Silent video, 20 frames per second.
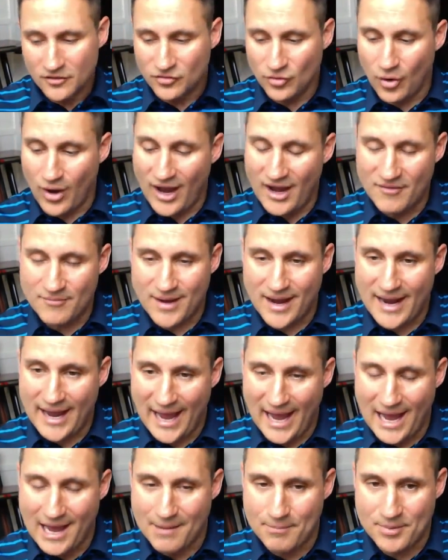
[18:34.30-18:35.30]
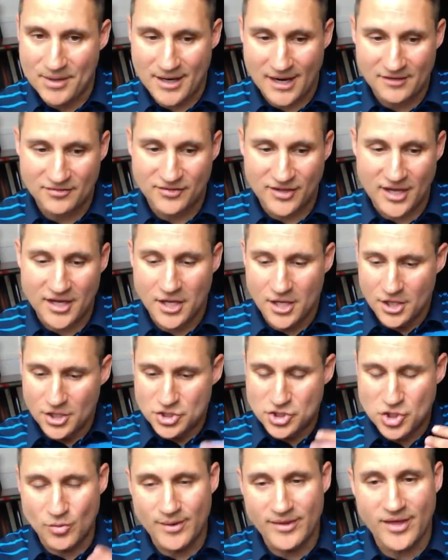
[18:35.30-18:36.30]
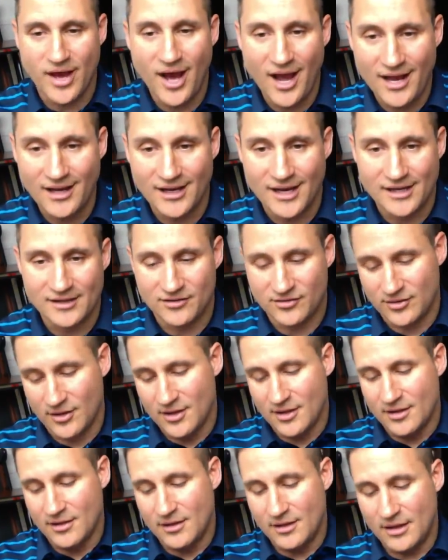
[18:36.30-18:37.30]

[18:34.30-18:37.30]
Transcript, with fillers: so I have my app and I say, show me the highlights.